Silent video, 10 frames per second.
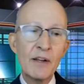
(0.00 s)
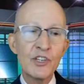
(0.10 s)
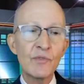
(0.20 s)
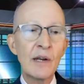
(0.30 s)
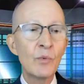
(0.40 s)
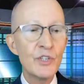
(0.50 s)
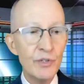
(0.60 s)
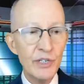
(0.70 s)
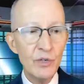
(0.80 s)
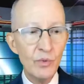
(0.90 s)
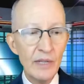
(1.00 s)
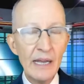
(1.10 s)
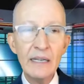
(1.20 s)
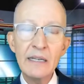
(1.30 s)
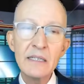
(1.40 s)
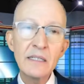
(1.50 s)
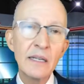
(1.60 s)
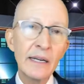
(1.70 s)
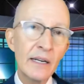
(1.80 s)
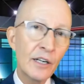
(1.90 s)
surround what you do. That is
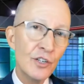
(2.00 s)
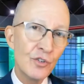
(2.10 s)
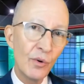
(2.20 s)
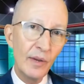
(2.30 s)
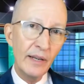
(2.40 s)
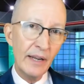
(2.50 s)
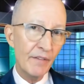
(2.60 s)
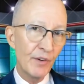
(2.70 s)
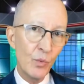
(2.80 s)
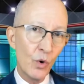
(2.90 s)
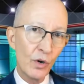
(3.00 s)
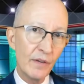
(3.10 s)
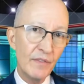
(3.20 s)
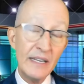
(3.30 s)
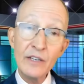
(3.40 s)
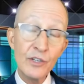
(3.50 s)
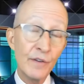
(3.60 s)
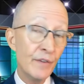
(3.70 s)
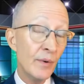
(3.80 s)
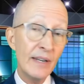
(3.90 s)
like controlling every word of the
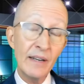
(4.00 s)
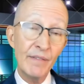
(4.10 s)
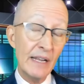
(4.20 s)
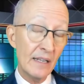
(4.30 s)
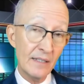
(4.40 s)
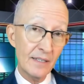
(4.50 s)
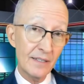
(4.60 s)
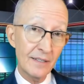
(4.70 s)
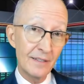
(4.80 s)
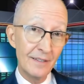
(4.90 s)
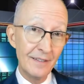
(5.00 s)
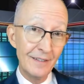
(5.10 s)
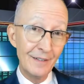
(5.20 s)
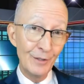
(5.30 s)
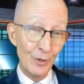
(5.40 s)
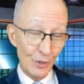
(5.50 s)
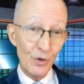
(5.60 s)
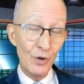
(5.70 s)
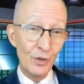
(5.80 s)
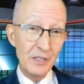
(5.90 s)
interview in advance. Those are
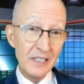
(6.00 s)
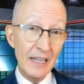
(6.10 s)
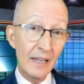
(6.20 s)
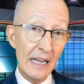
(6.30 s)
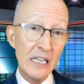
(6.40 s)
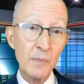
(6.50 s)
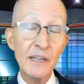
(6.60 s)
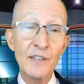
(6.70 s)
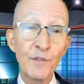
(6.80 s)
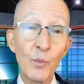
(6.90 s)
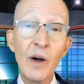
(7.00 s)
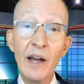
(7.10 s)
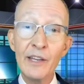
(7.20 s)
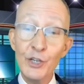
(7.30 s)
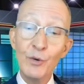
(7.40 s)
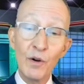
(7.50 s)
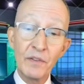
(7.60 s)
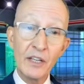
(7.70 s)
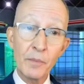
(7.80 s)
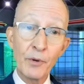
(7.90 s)
all sell aspects for why you over
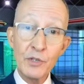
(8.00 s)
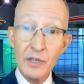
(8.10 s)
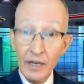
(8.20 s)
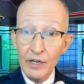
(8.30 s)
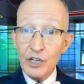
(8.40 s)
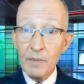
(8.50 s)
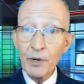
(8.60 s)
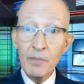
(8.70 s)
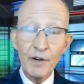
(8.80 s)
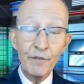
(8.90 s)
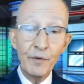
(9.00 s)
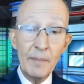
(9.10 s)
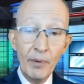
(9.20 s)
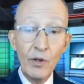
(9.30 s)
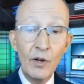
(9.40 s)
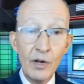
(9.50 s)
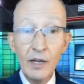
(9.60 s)
the other person. You can put them on a free blog,